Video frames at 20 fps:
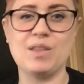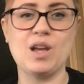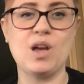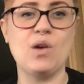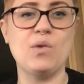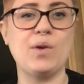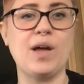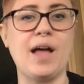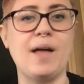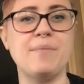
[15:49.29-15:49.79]

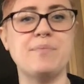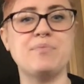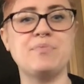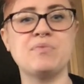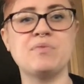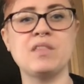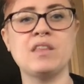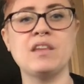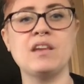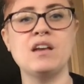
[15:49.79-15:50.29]
Okay.
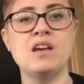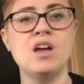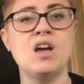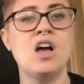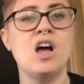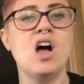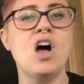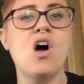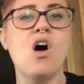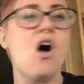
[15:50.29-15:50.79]

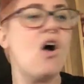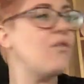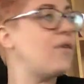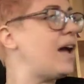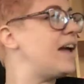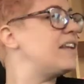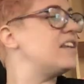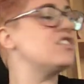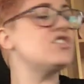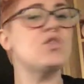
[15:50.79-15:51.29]
All
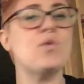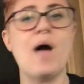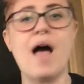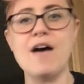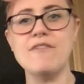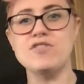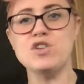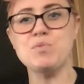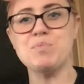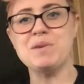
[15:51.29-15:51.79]
right, so have
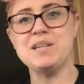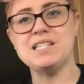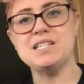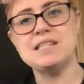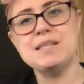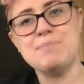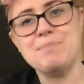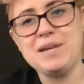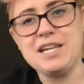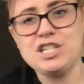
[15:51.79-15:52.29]
you been to
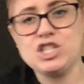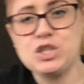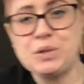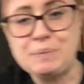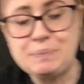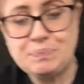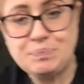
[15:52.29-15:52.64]
the beach?